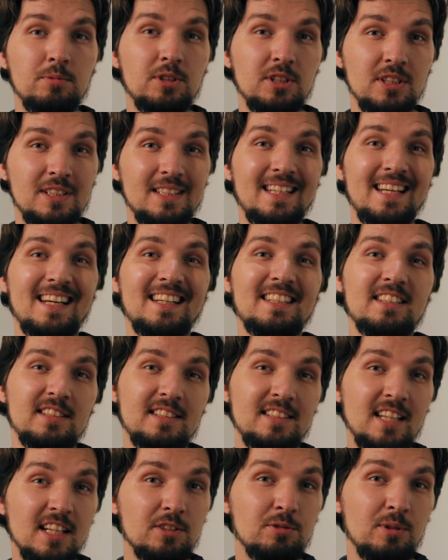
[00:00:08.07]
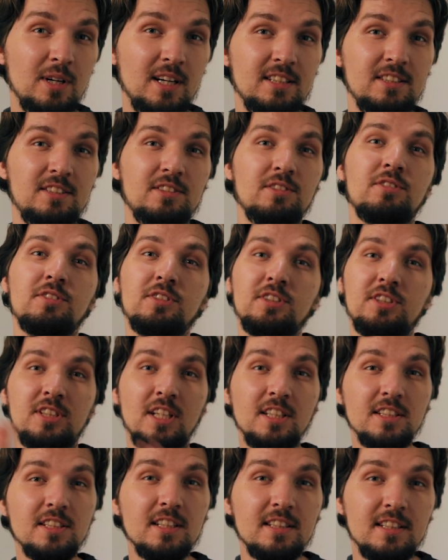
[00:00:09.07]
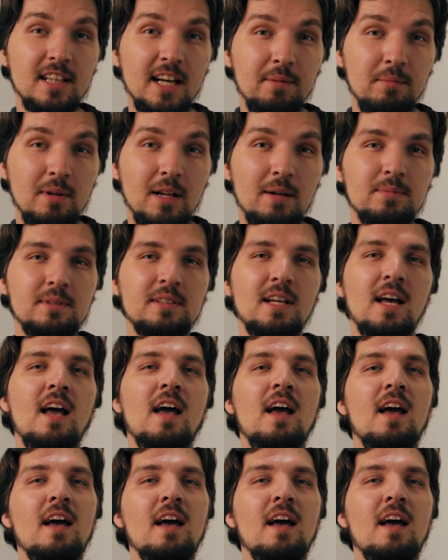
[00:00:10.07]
which is again sunrise or sunset time lapse,